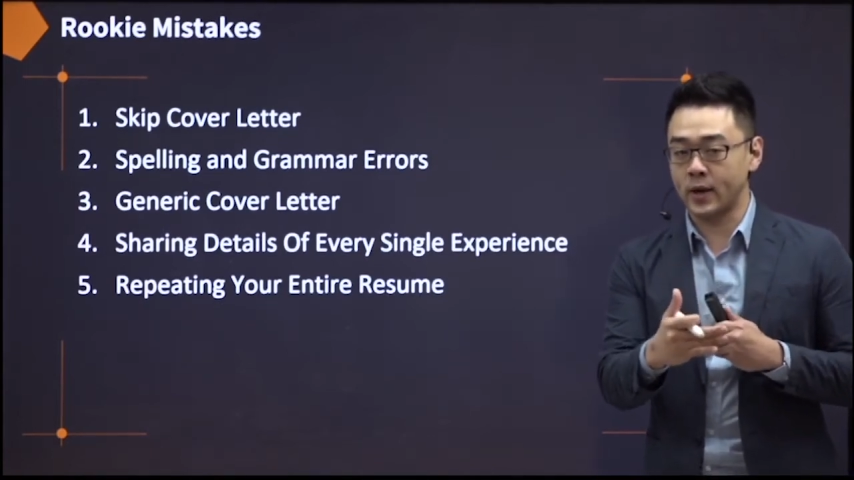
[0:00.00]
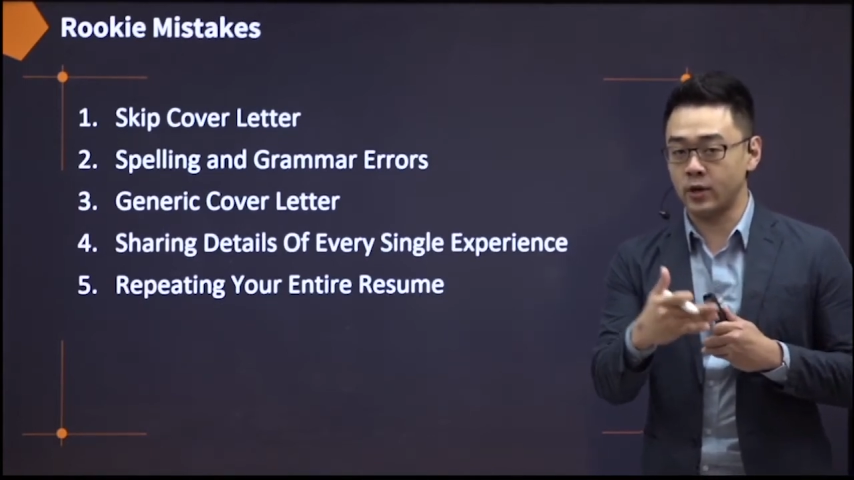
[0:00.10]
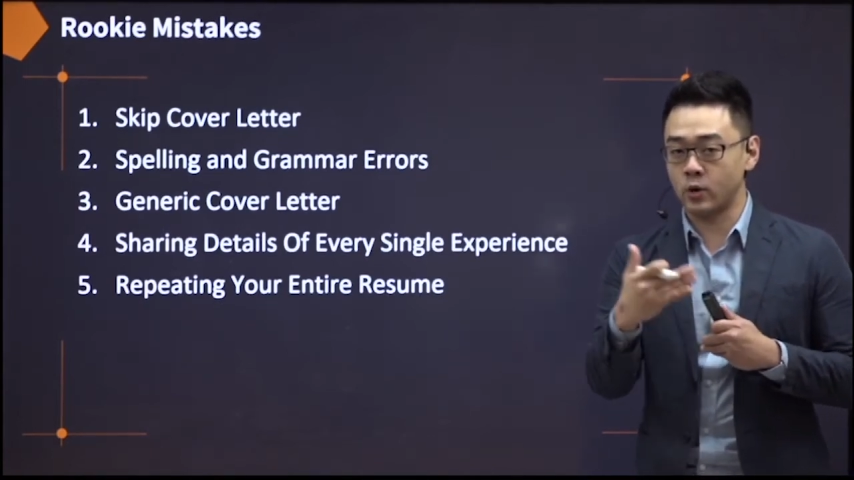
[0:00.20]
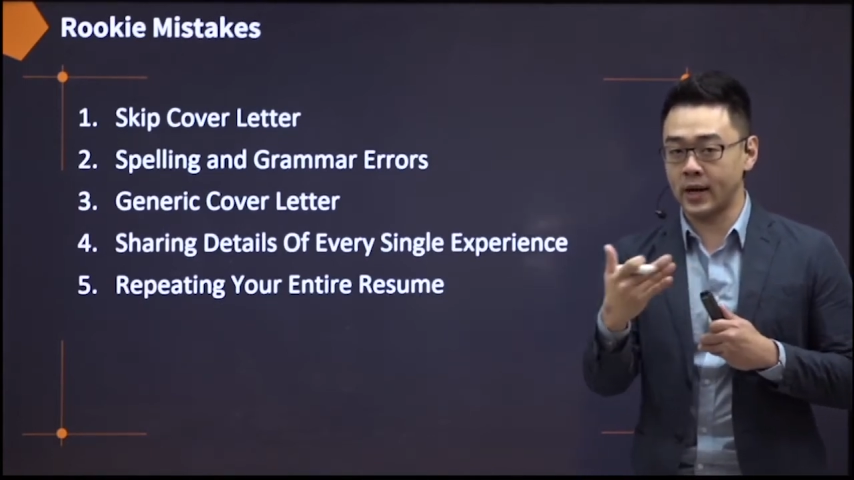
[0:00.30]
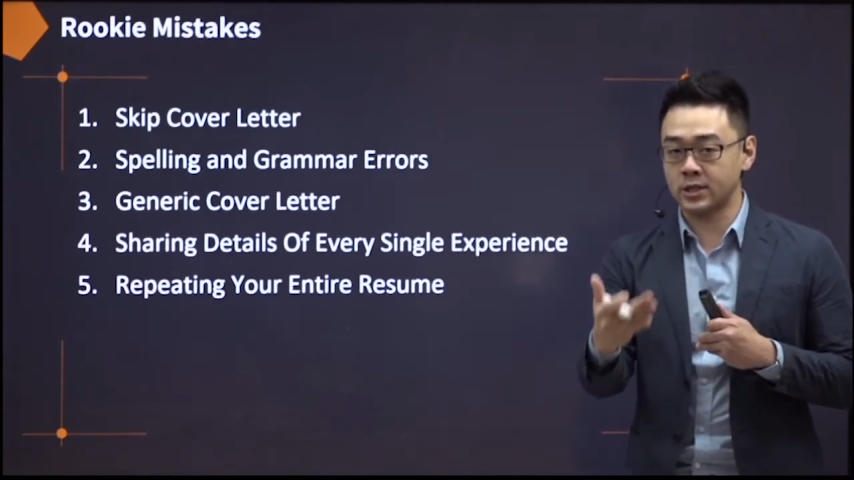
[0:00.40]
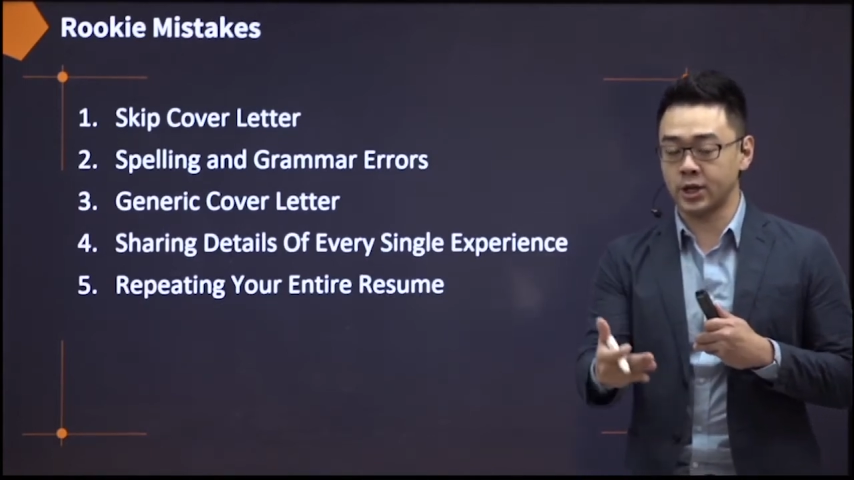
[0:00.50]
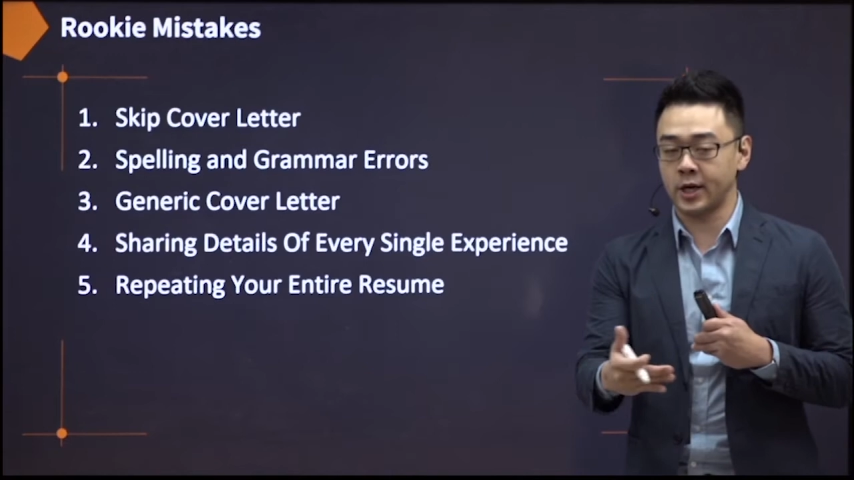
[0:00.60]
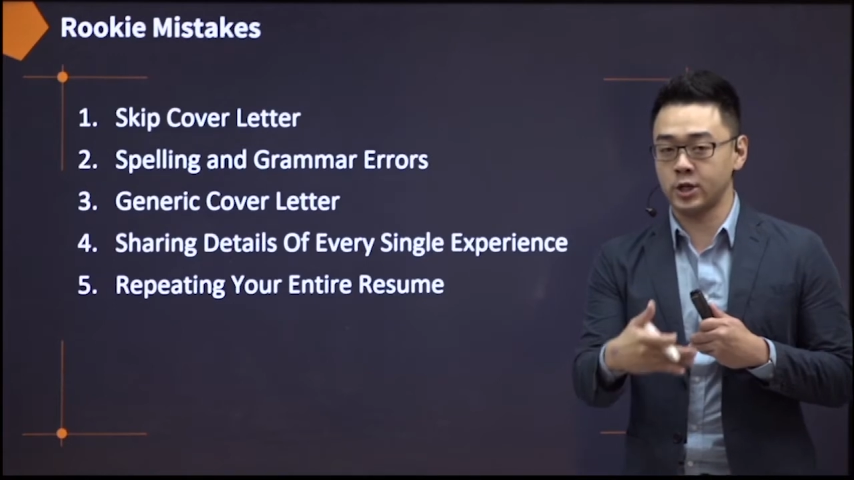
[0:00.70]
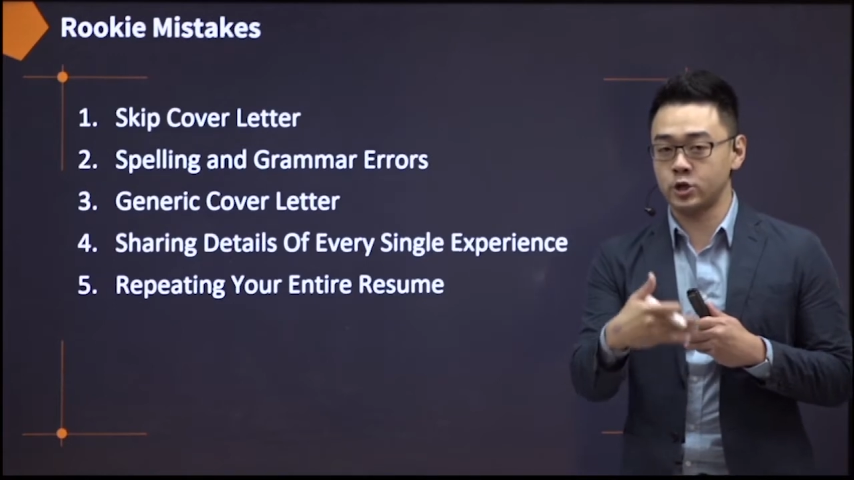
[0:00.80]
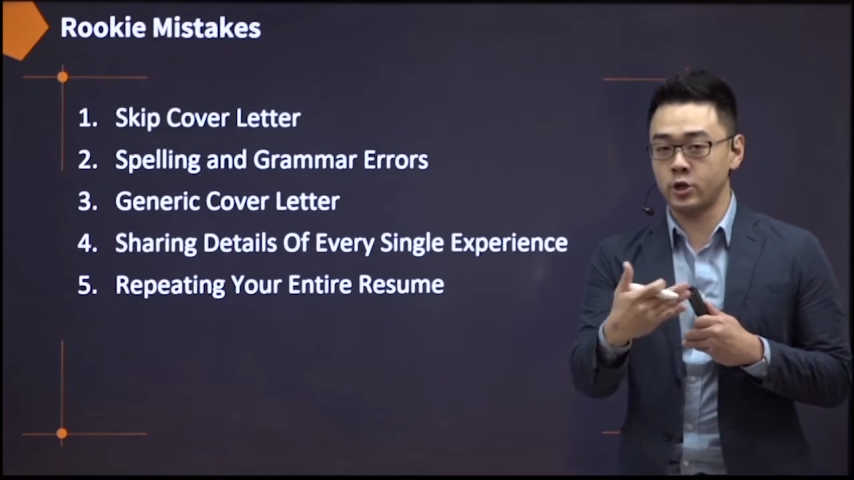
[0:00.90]
your
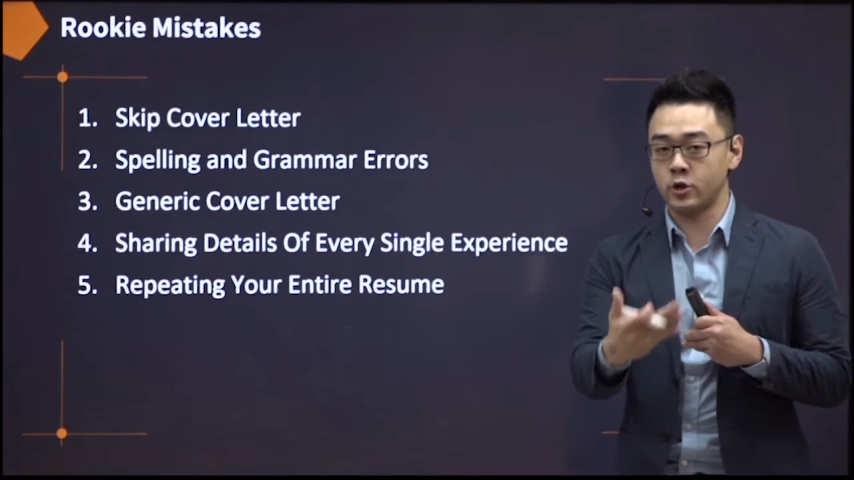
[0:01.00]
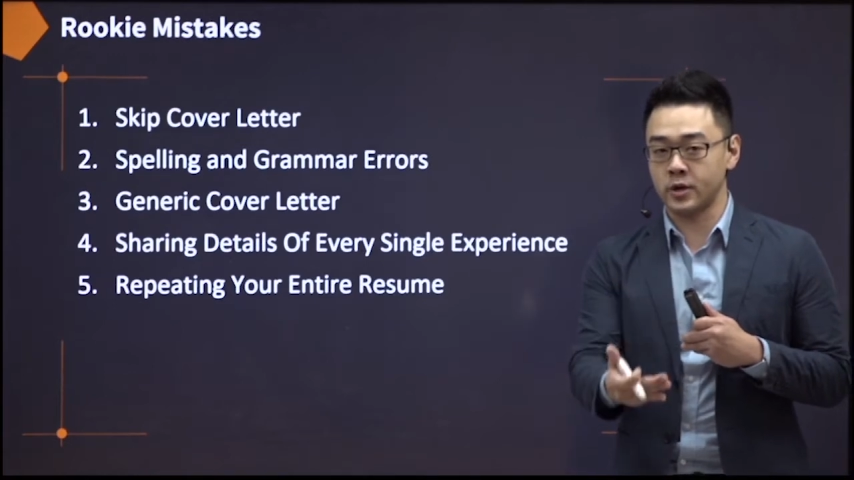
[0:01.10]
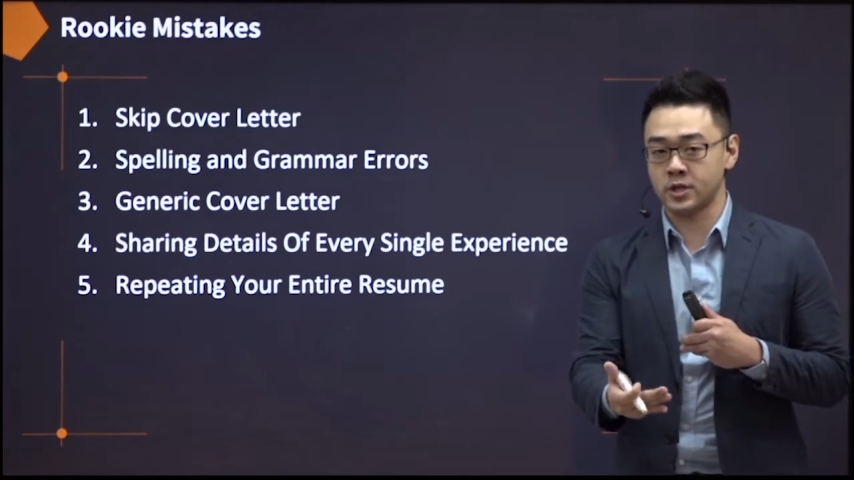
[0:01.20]
education, your